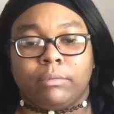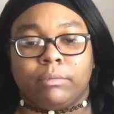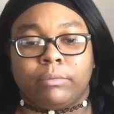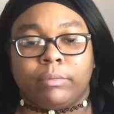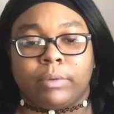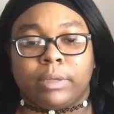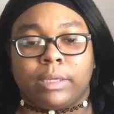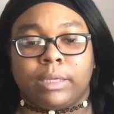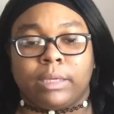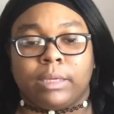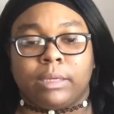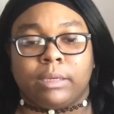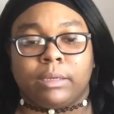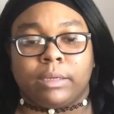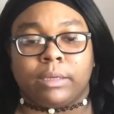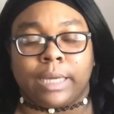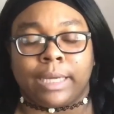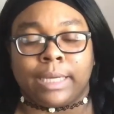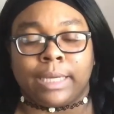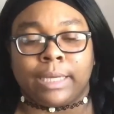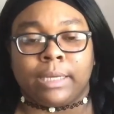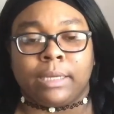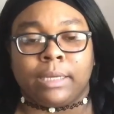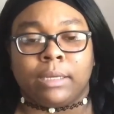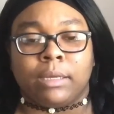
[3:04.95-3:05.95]
when
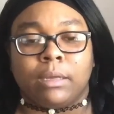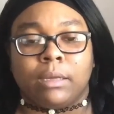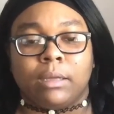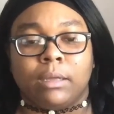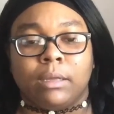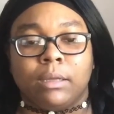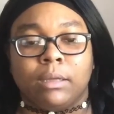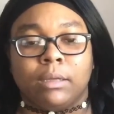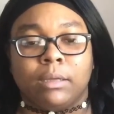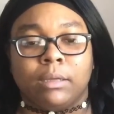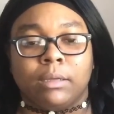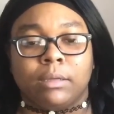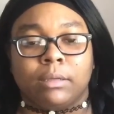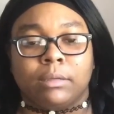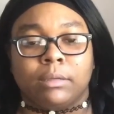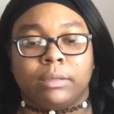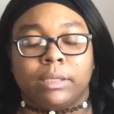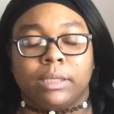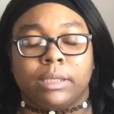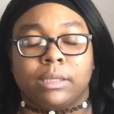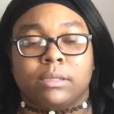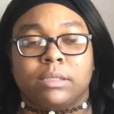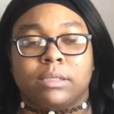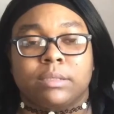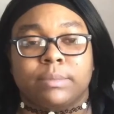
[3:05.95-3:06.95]
they
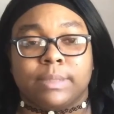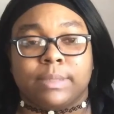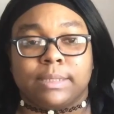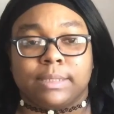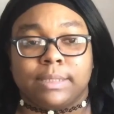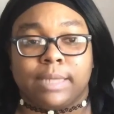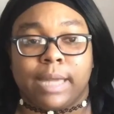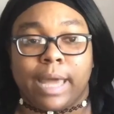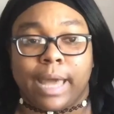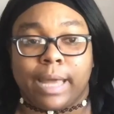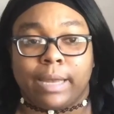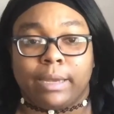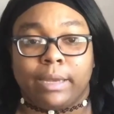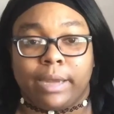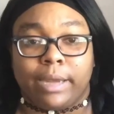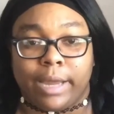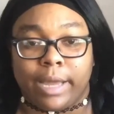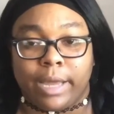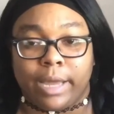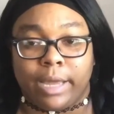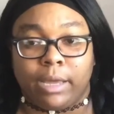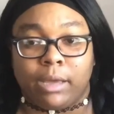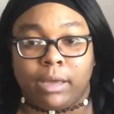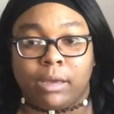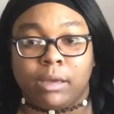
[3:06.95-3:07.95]
did the speech that
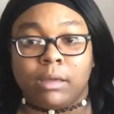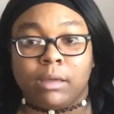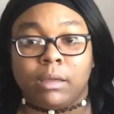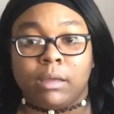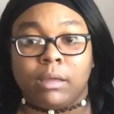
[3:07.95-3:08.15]
day